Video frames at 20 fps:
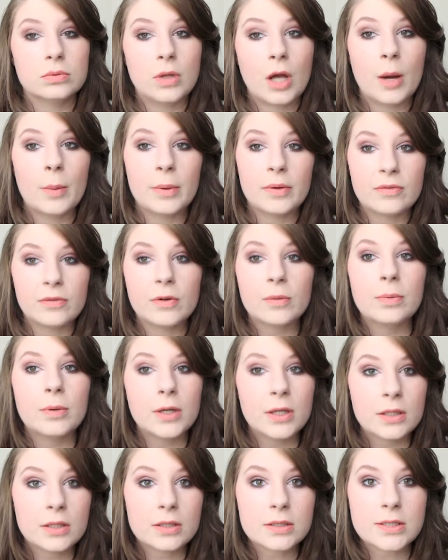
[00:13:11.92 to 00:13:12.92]
I mean, for a
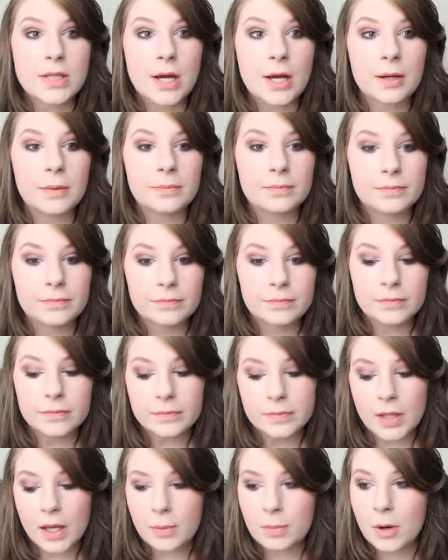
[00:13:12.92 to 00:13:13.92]
pretty long time.
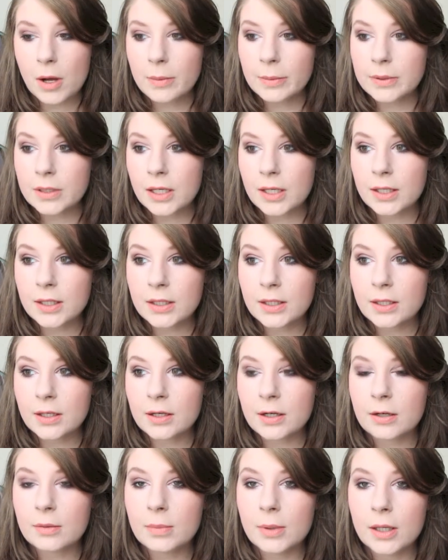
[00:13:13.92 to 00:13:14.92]
Probably not a
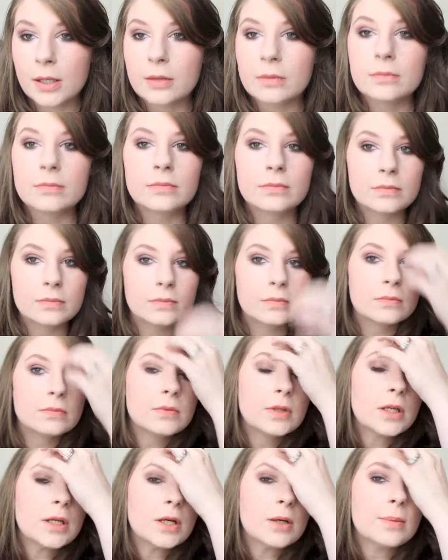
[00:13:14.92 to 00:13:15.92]
year, but
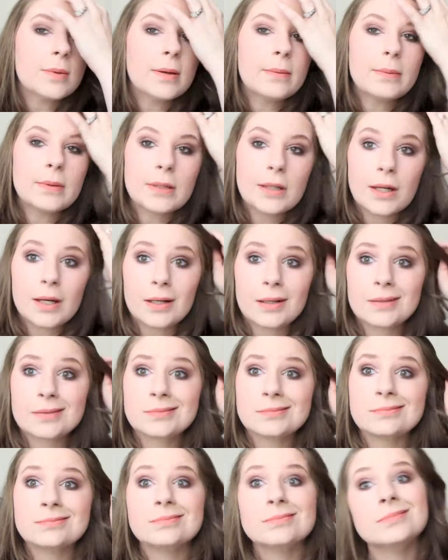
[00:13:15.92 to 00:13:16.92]
you know, maybe like
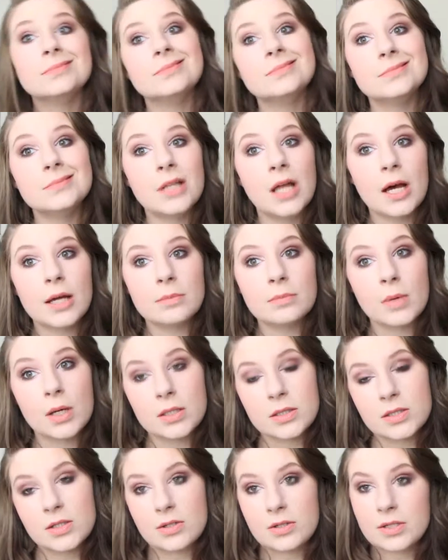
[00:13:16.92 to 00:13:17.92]
9
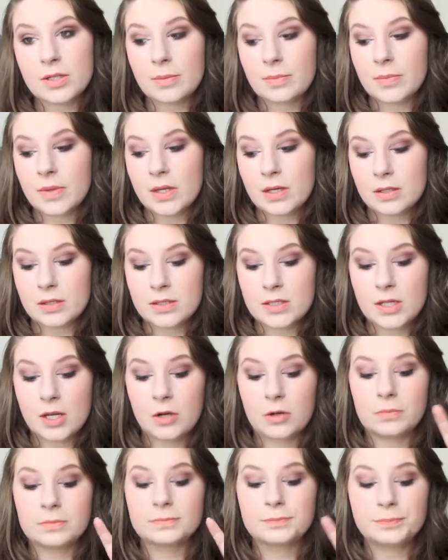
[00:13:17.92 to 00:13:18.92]
months or something.
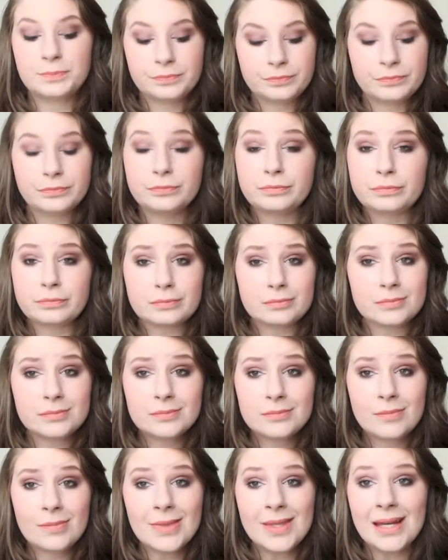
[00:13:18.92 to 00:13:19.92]
So
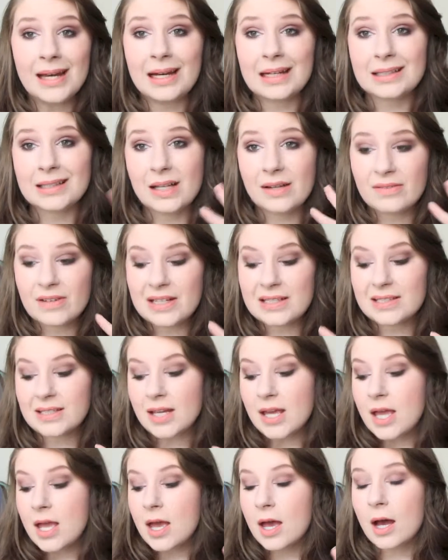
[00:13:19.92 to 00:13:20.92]
I love it.
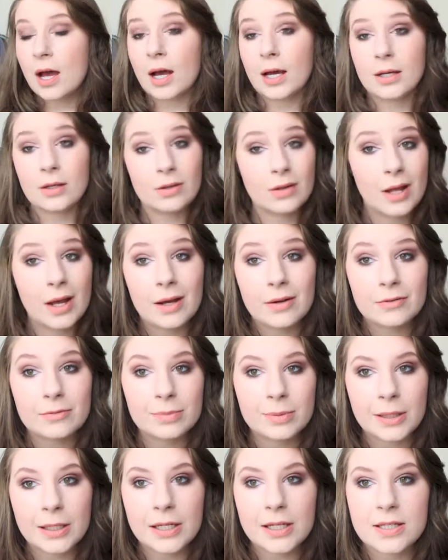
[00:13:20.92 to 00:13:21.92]
I don't have
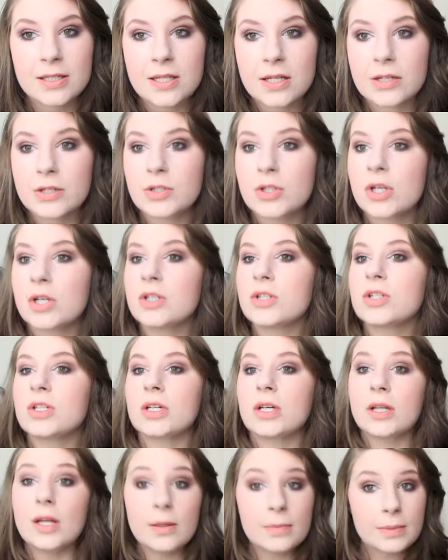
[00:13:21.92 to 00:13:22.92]
plans on
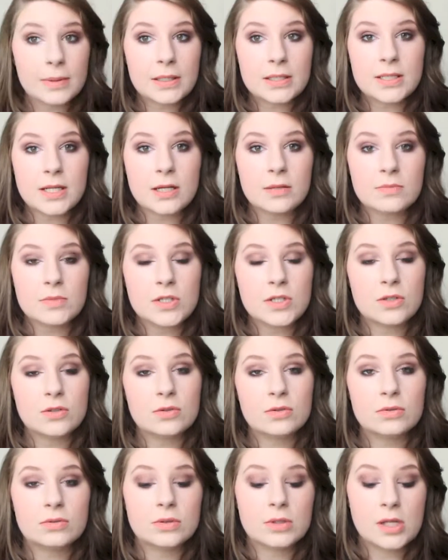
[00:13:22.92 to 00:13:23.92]
changing it up anytime
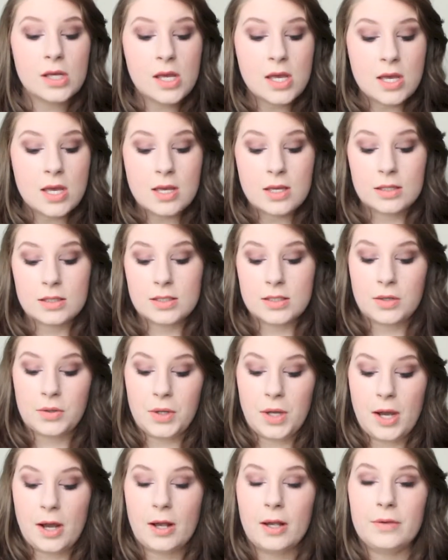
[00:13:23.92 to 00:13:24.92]
soon. So
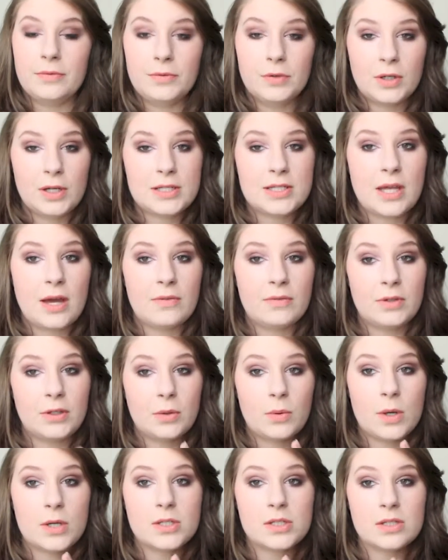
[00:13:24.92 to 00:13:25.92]
yeah, if you guys have any
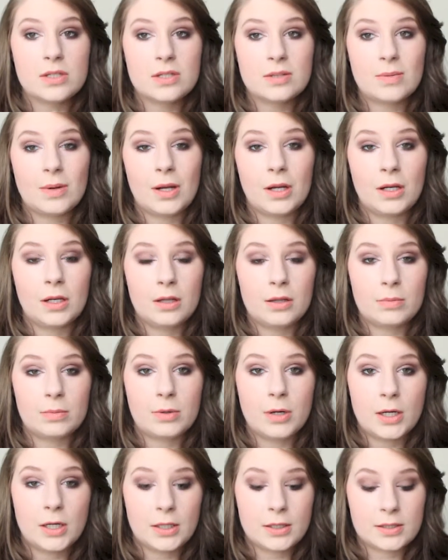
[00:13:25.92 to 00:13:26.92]
questions about any of the
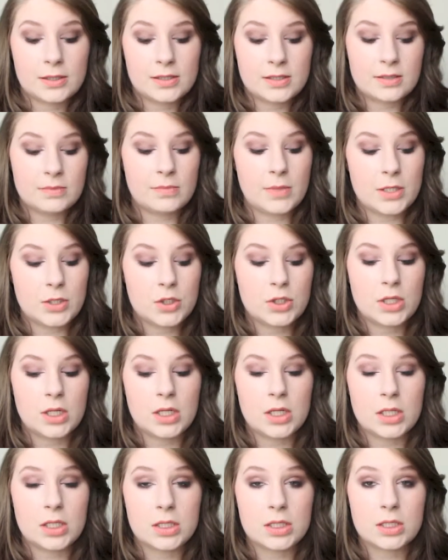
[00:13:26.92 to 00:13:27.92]
products
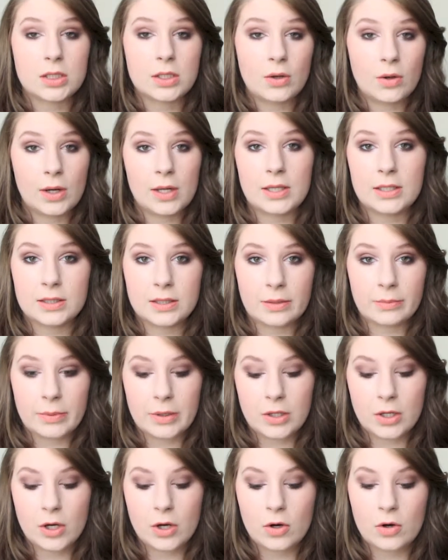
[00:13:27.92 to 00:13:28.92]
mentioned, go ahead and let me
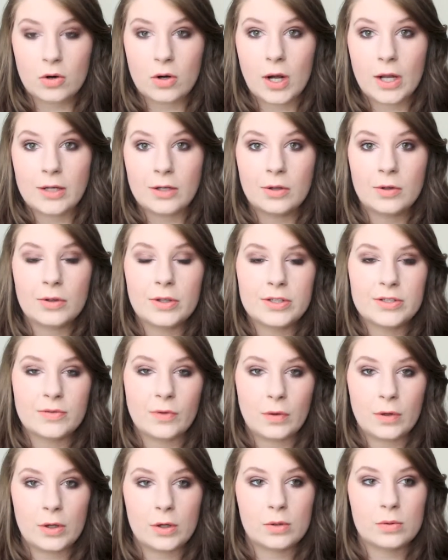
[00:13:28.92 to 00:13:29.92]
know. I know this
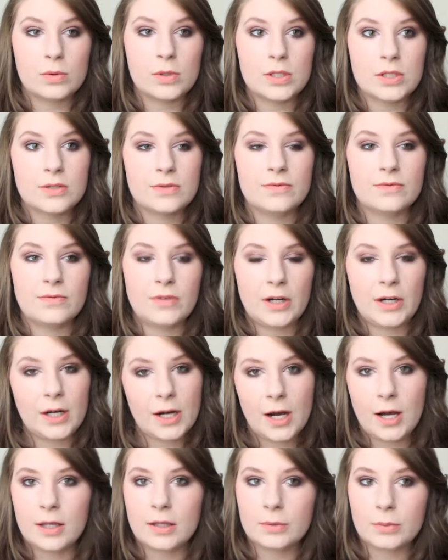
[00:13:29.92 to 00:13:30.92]
video was very
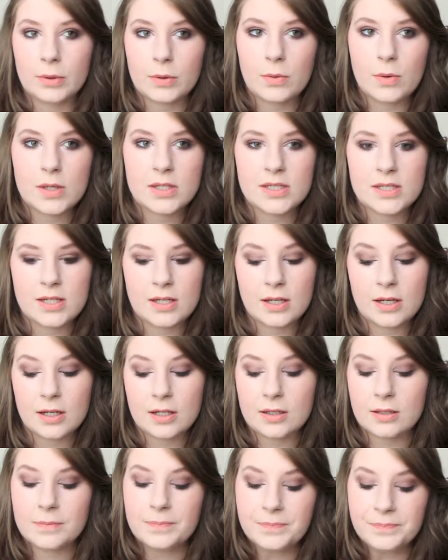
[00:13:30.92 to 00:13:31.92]
highly
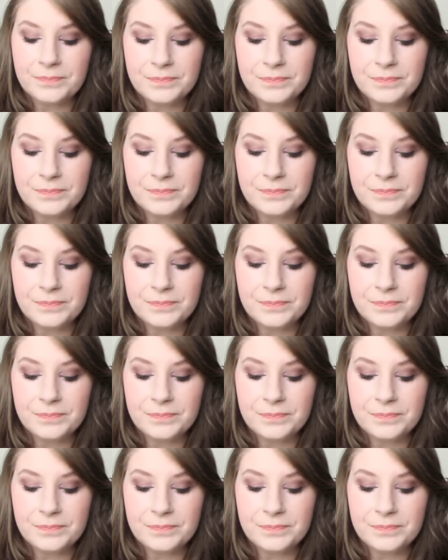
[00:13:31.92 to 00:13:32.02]
requested.